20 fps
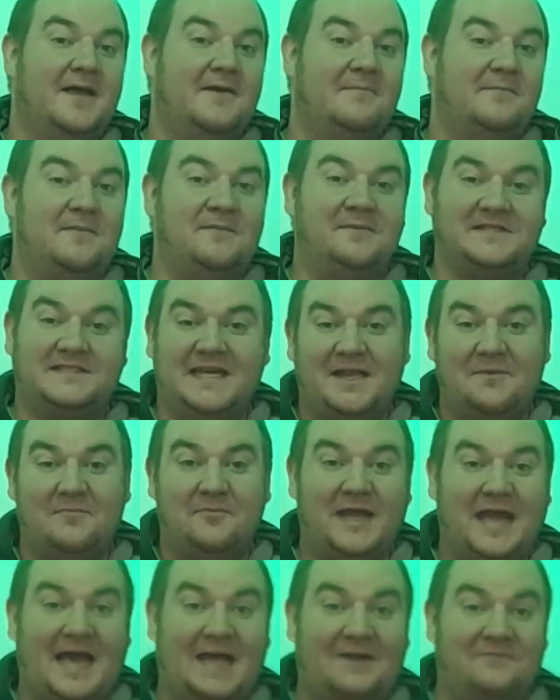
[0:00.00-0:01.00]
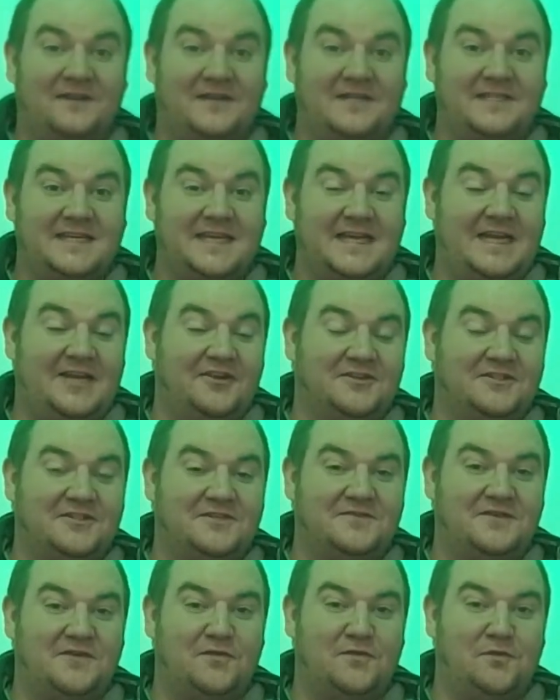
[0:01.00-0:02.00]
People celebrate Advent in lots
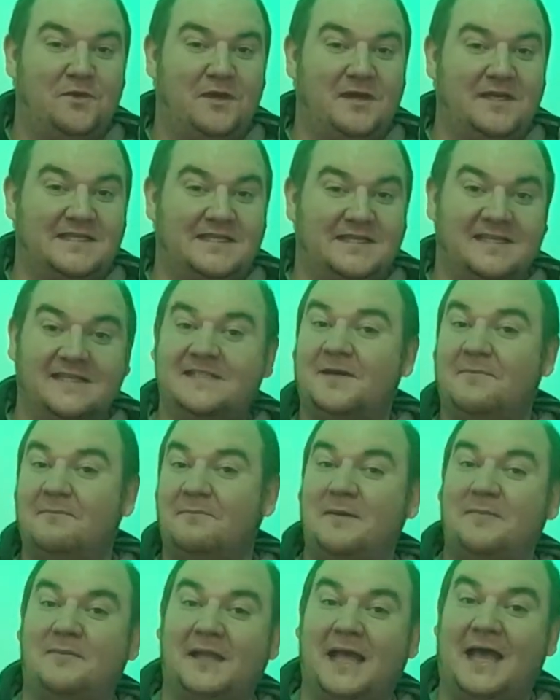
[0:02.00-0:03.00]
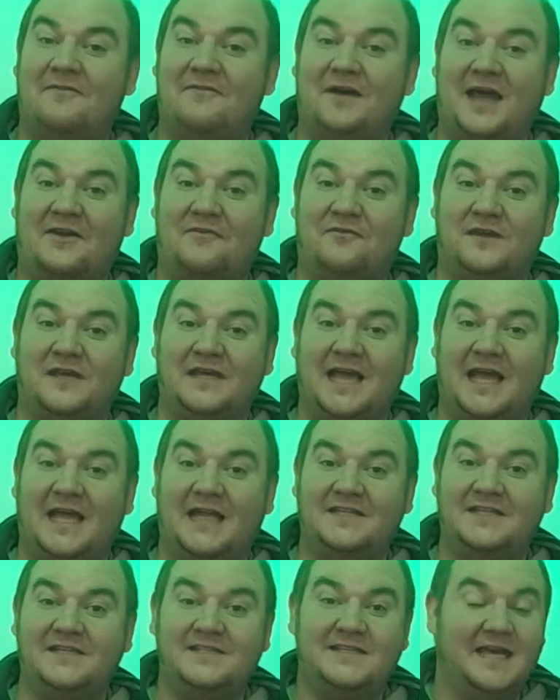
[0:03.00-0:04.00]
of different ways. Some people have Advent
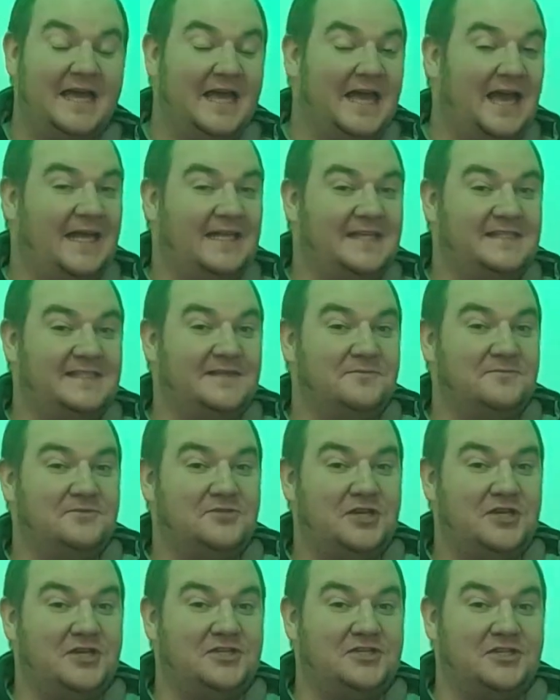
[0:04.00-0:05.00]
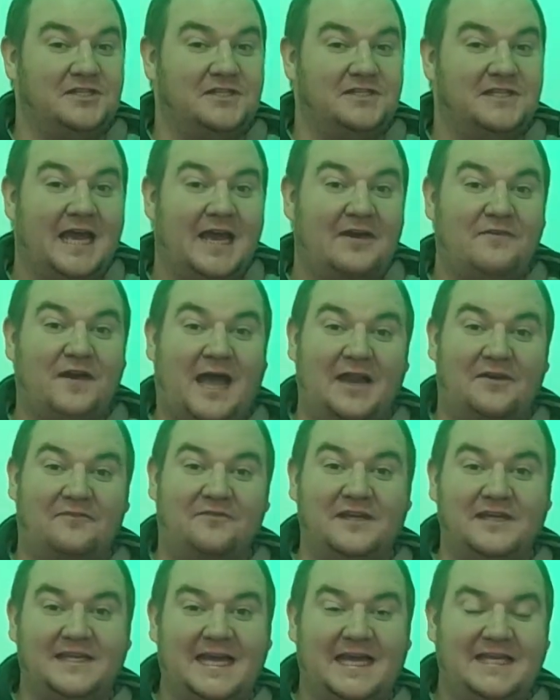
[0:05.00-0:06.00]
calendars and some churches have
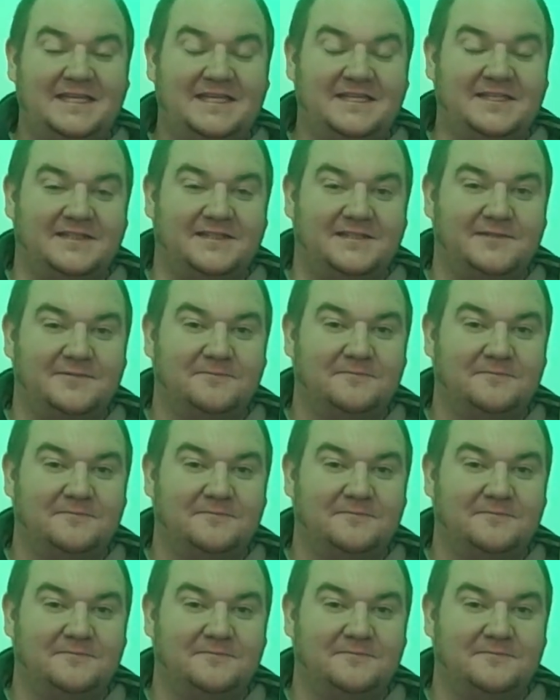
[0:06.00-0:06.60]
Advent candles.